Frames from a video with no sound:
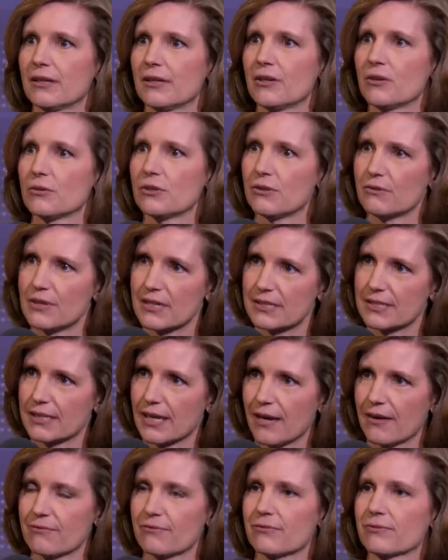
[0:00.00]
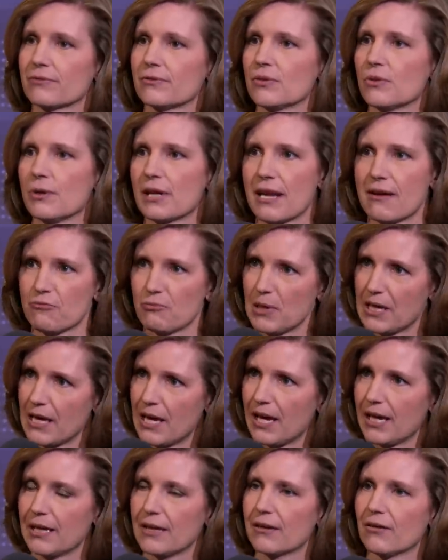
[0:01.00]
you know, UNICEF,
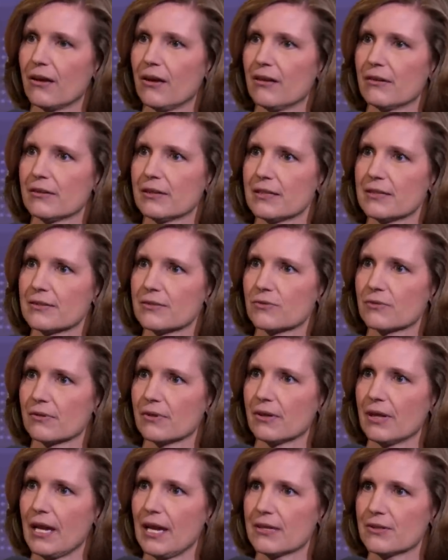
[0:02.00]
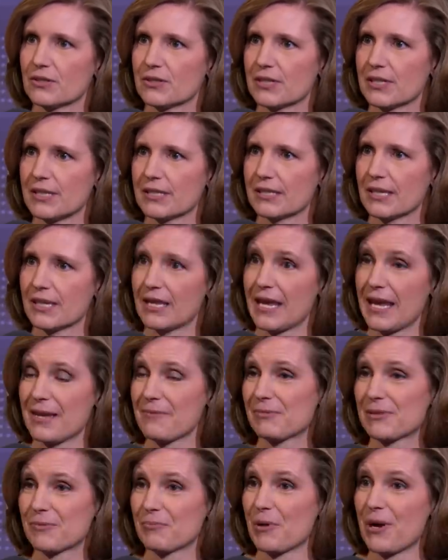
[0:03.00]
UNFPA, all these agencies, and
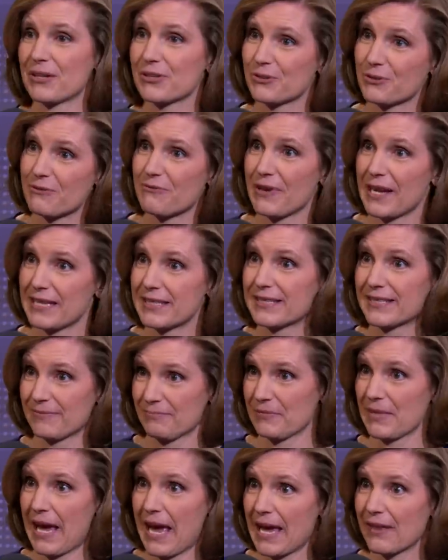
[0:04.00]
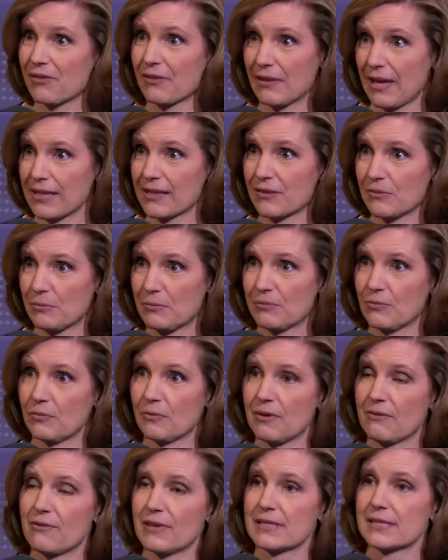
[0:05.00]
they sponsor events at, like the
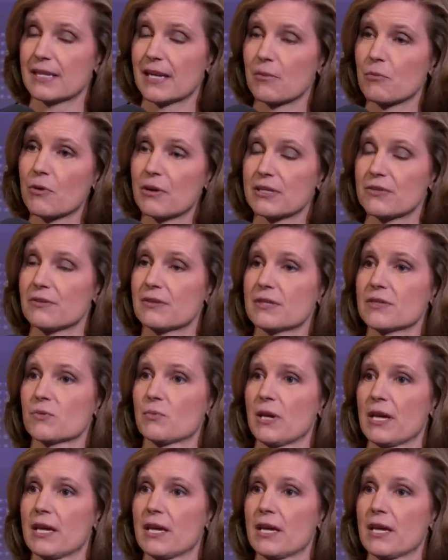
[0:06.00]
events that I'm going to this